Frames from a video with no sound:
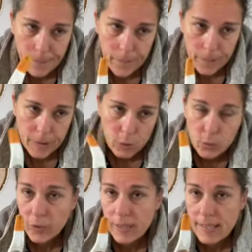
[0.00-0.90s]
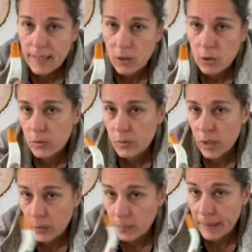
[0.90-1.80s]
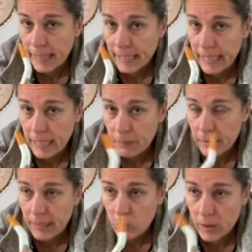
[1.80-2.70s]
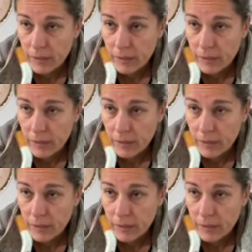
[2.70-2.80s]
they use this like at the beginning, but then when they